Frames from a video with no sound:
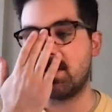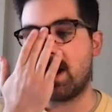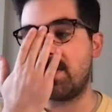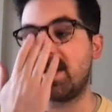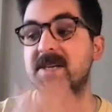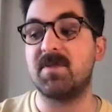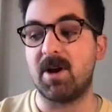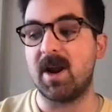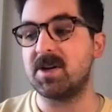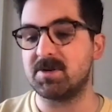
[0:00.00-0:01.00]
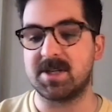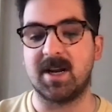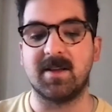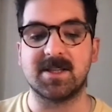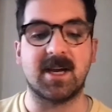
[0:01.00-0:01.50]
I think it's very interesting,
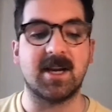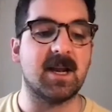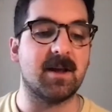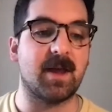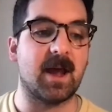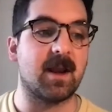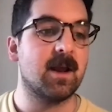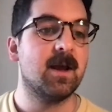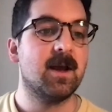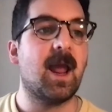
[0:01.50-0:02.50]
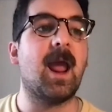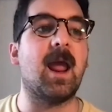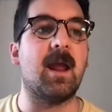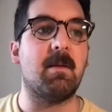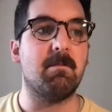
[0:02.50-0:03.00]
this idea that
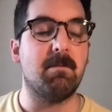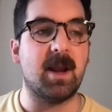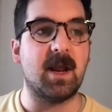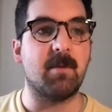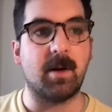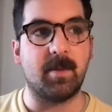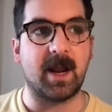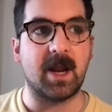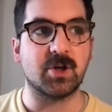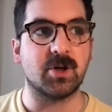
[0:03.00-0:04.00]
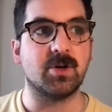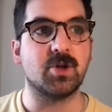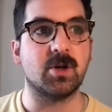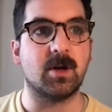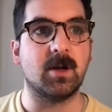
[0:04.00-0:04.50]
a media publication
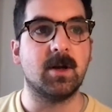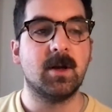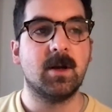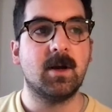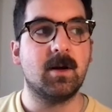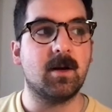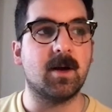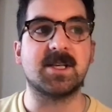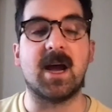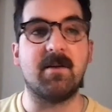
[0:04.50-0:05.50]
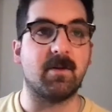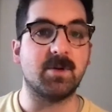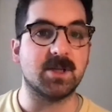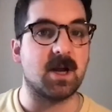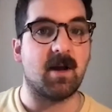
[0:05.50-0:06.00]
should, aside from
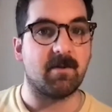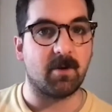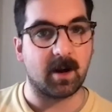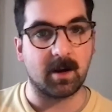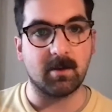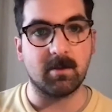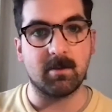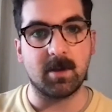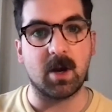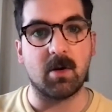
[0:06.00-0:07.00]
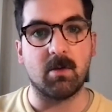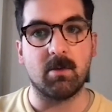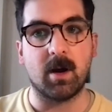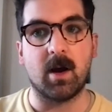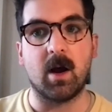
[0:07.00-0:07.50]
just offering
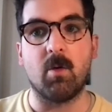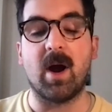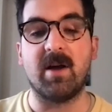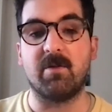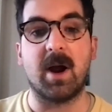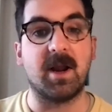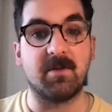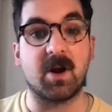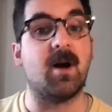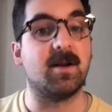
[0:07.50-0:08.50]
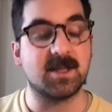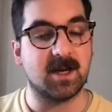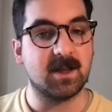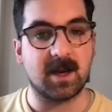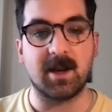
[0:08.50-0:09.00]
a wide variety of
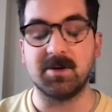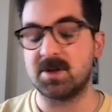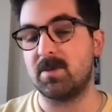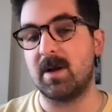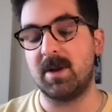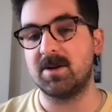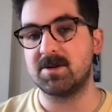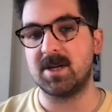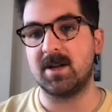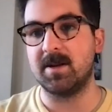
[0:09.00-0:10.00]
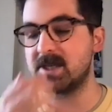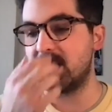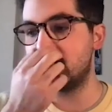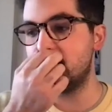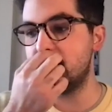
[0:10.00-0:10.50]
content that a user might be interested in
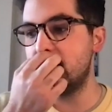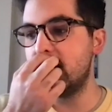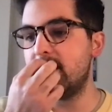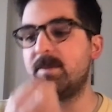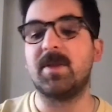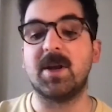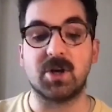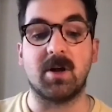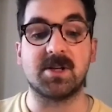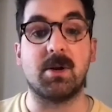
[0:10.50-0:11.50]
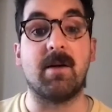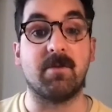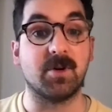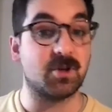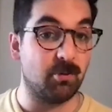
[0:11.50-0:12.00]
listening to, that they should also
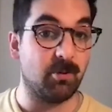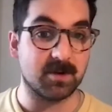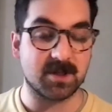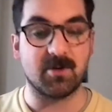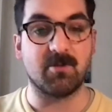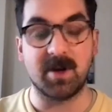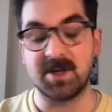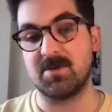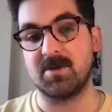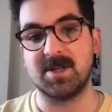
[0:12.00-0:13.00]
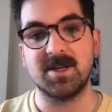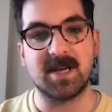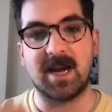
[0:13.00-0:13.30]
offer tools or resources.